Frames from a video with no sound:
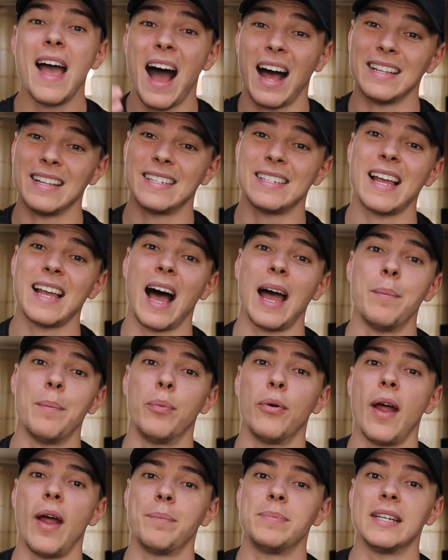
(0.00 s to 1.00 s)
and started
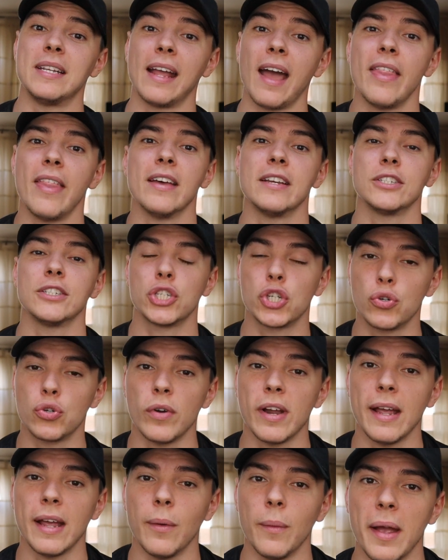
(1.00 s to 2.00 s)
prep together
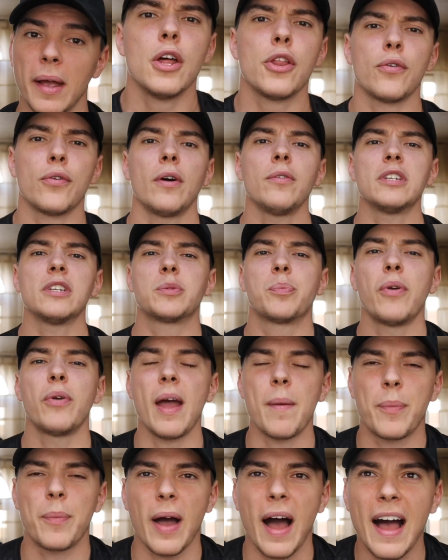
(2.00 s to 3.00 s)
straight away. Throughout this
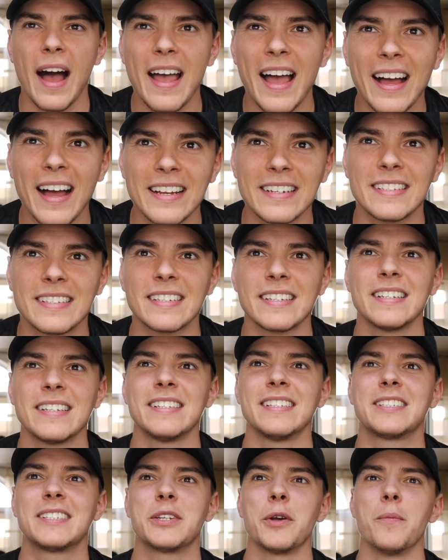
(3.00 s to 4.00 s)
prep, I had
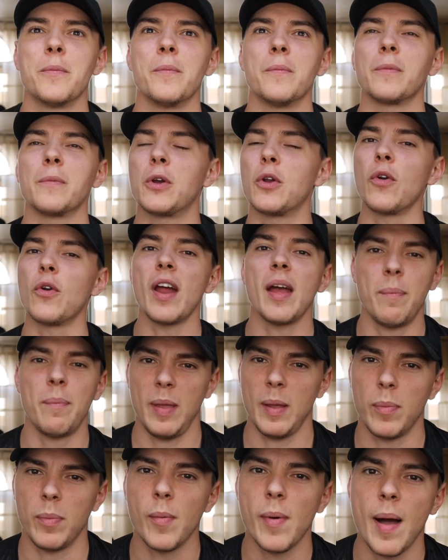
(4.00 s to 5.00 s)
some great
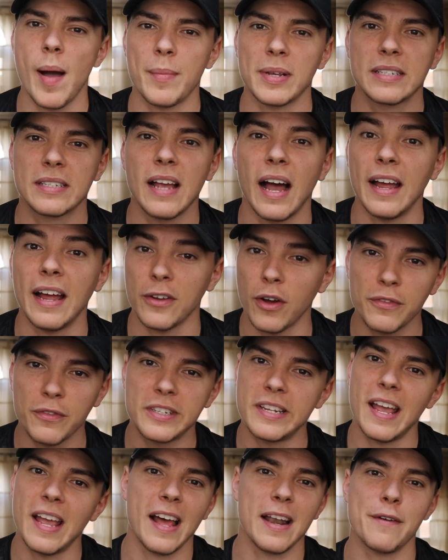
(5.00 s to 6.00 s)
people by my side.
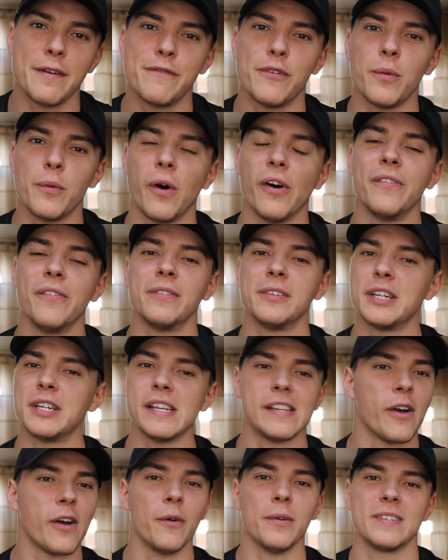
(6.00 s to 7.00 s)
Obviously Helen for one,
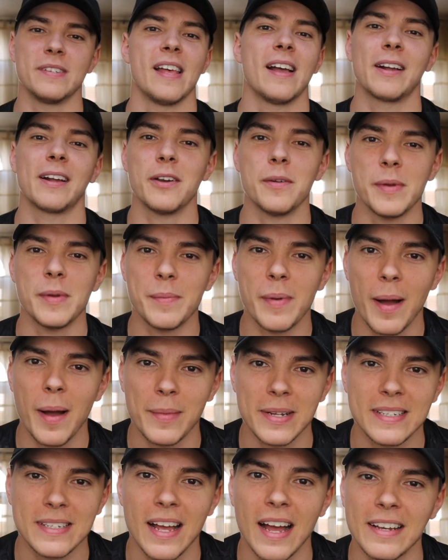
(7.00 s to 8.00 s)
she's always there, going to be by
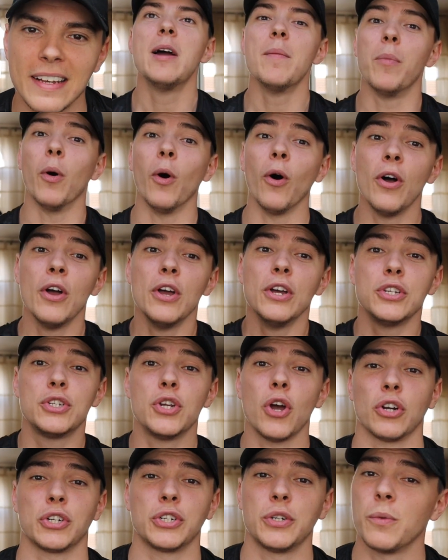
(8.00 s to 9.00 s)
my side. But
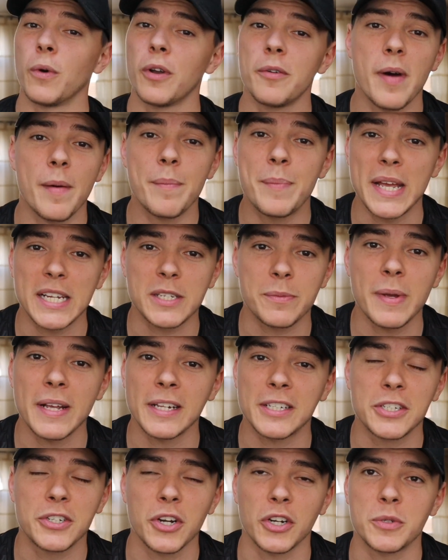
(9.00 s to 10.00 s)
Josh, one of my best
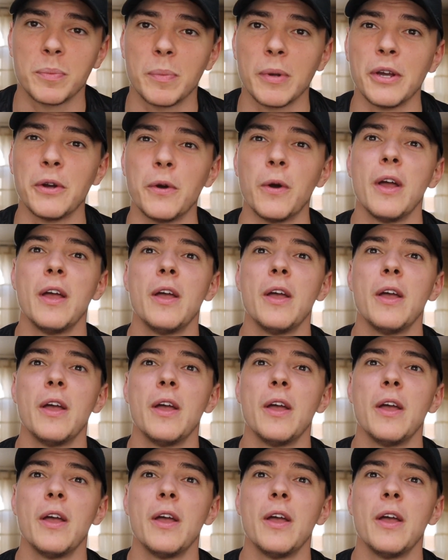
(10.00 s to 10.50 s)
mates, Josh Blue,